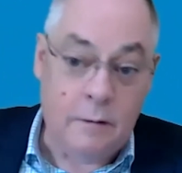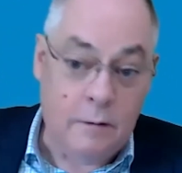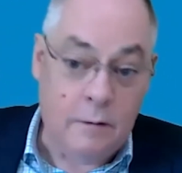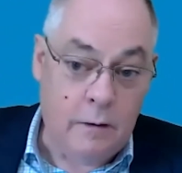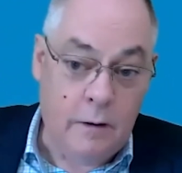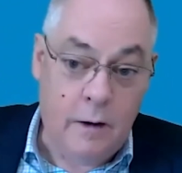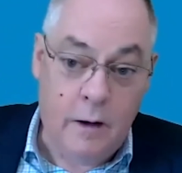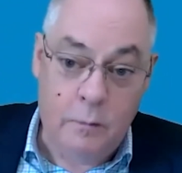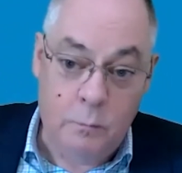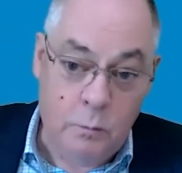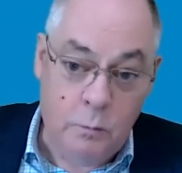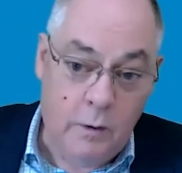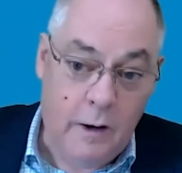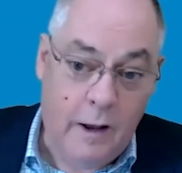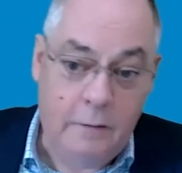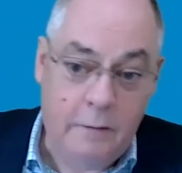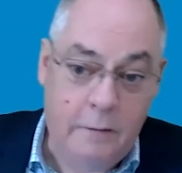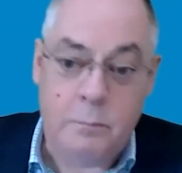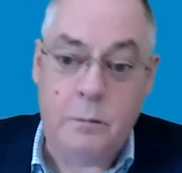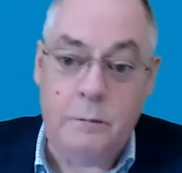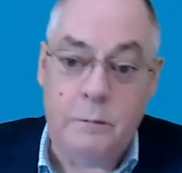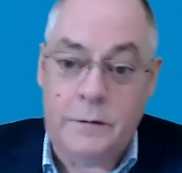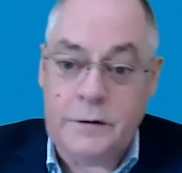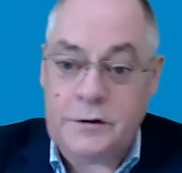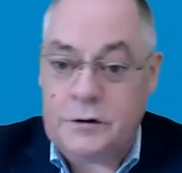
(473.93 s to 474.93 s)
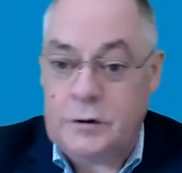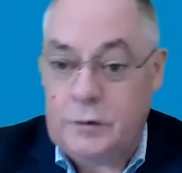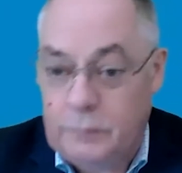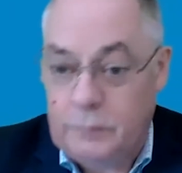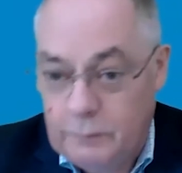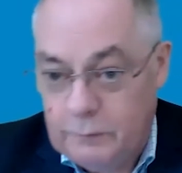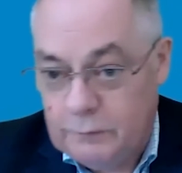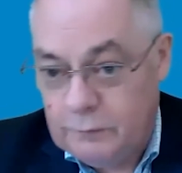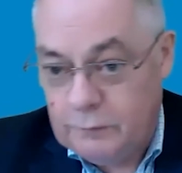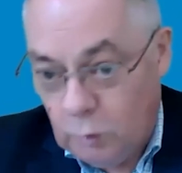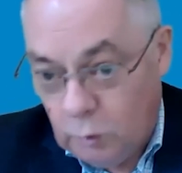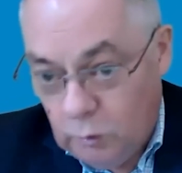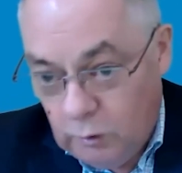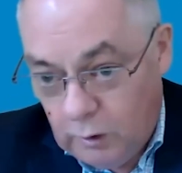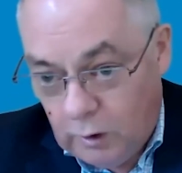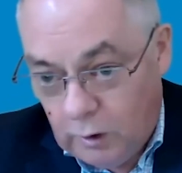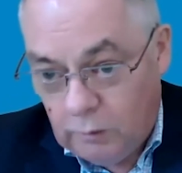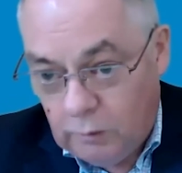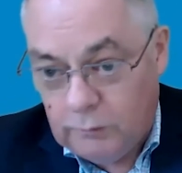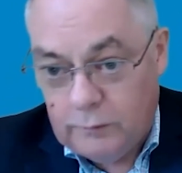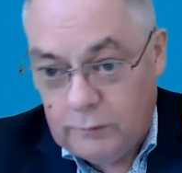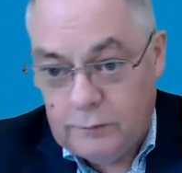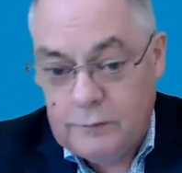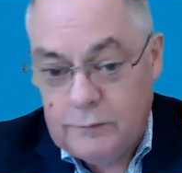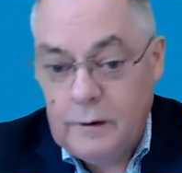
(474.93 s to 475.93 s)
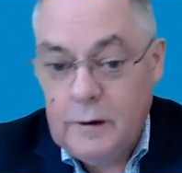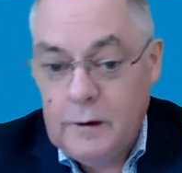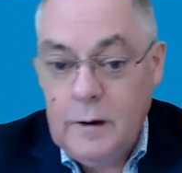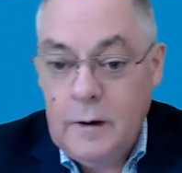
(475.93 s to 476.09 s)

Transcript: and will have provisions for stallholders.